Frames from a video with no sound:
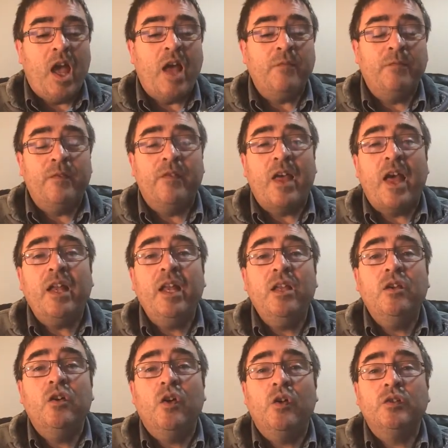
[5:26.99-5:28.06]
And for that, He
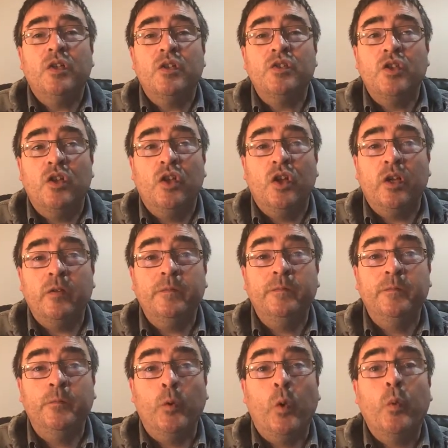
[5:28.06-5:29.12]
calls us to look
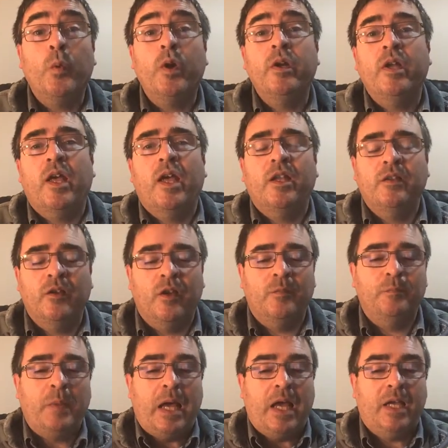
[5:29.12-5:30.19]
forward and
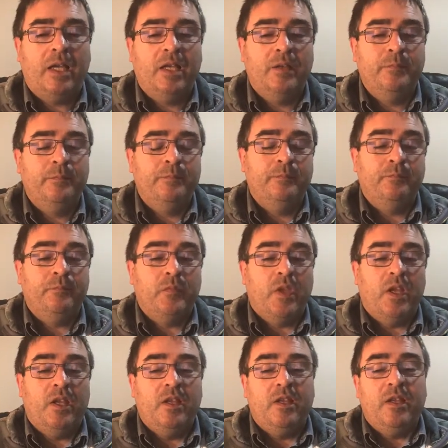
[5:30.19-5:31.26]
not back.
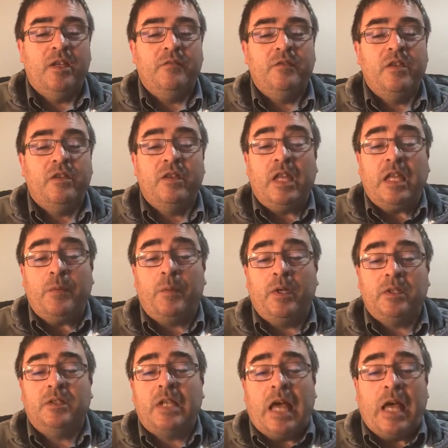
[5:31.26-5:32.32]
If you think
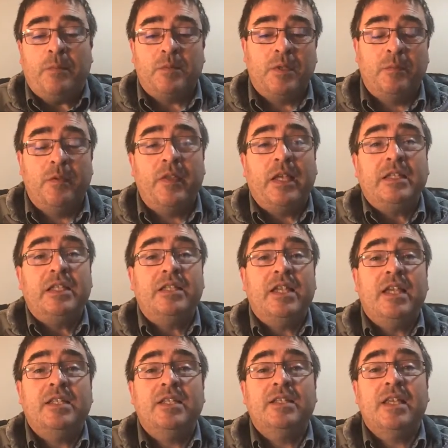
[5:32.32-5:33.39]
about some of the things that
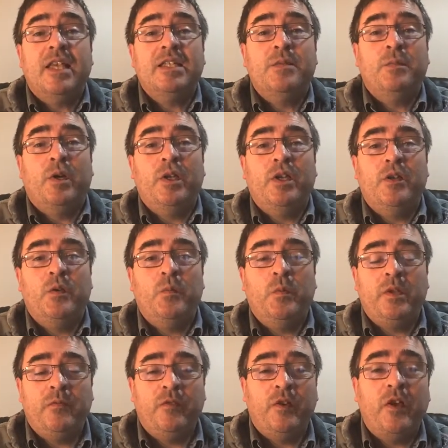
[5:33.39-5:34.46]
Jesus says about, you know,
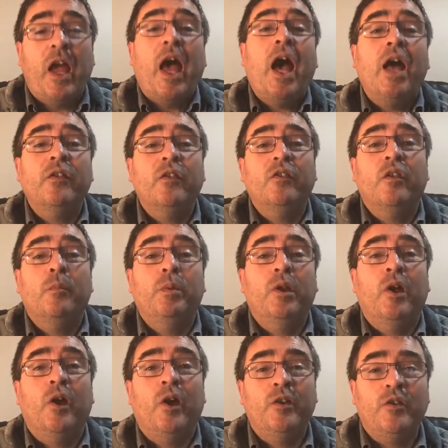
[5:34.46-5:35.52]
when you've got your hand on the
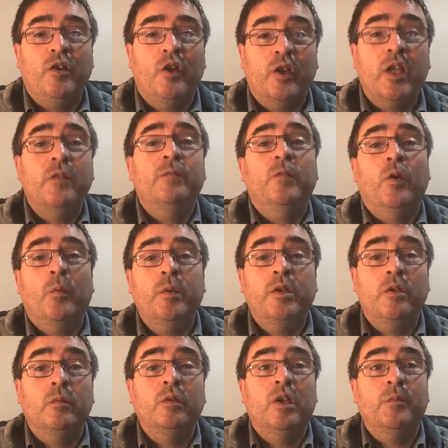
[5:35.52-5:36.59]
plough and you're looking
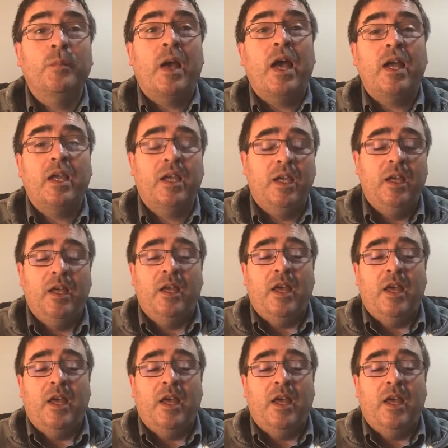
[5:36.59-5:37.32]
forward, you don't look back.